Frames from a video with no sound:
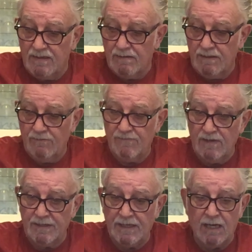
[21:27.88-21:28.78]
And then
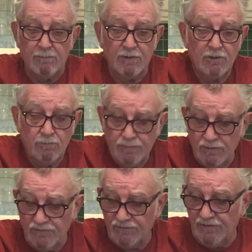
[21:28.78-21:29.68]
filling that up with
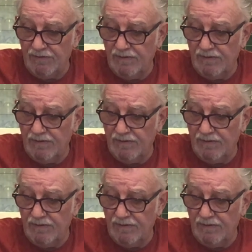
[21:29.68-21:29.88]
compost